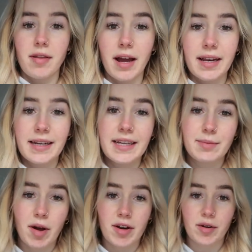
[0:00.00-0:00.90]
and his
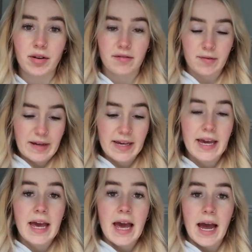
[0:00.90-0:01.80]
partner got it for me,
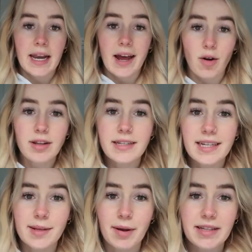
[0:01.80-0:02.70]
and honestly
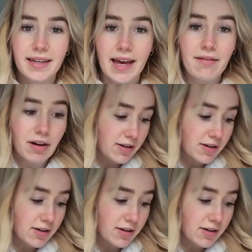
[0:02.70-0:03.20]
it's the best thing ever.